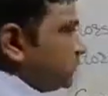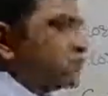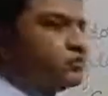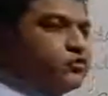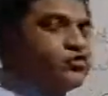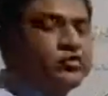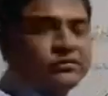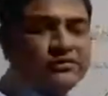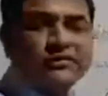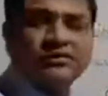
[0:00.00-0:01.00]
blue
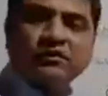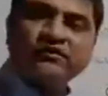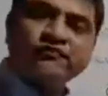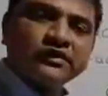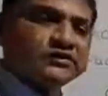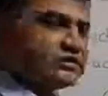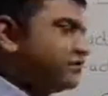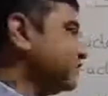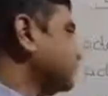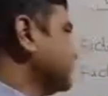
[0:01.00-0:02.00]
ribbon of
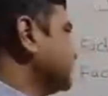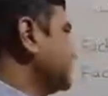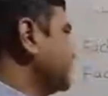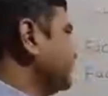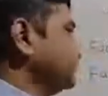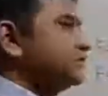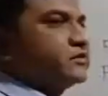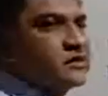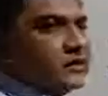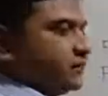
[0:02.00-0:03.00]
27 meter
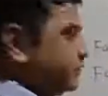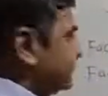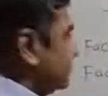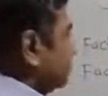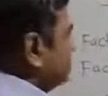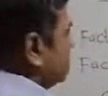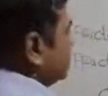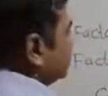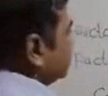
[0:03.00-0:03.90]
length. Now